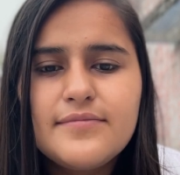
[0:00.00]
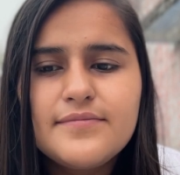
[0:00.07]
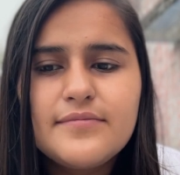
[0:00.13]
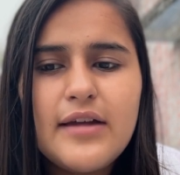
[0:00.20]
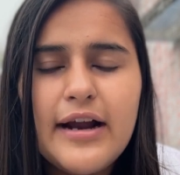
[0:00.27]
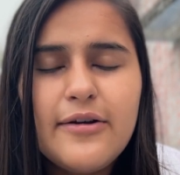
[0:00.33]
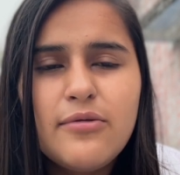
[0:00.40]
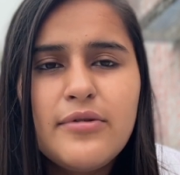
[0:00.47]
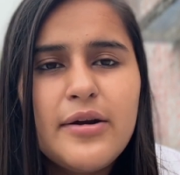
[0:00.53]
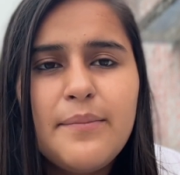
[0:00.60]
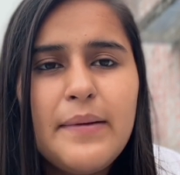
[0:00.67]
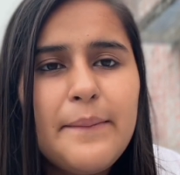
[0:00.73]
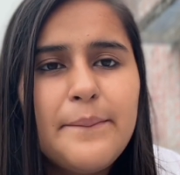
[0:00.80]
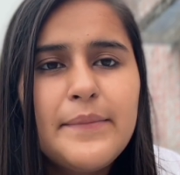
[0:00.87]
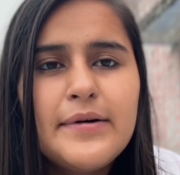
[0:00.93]
I don't
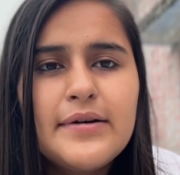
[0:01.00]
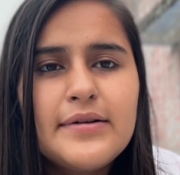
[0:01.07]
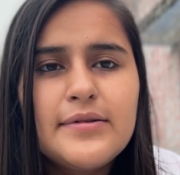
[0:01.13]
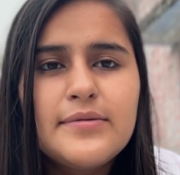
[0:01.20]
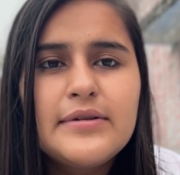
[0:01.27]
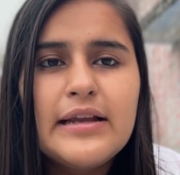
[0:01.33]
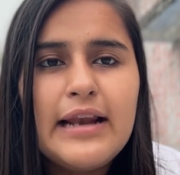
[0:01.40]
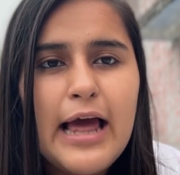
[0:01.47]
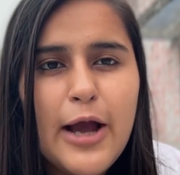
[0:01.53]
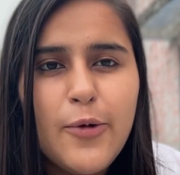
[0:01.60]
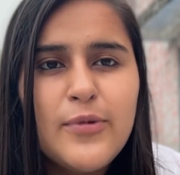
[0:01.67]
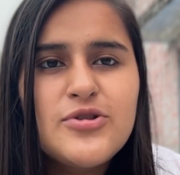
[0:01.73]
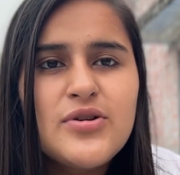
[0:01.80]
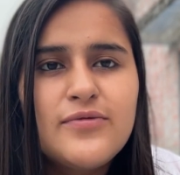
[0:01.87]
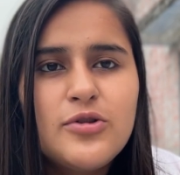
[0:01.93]
remember the
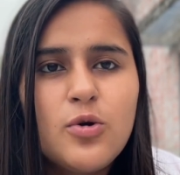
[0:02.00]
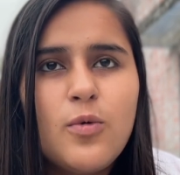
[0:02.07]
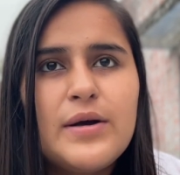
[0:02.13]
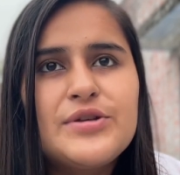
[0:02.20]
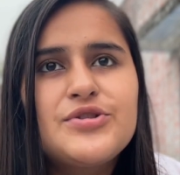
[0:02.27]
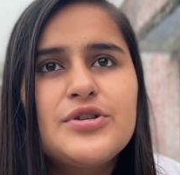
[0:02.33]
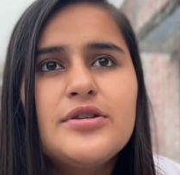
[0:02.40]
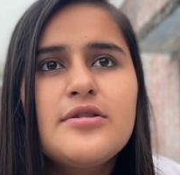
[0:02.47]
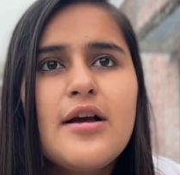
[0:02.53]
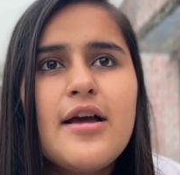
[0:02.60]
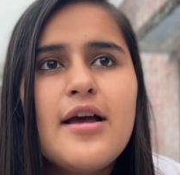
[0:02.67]
language of the question.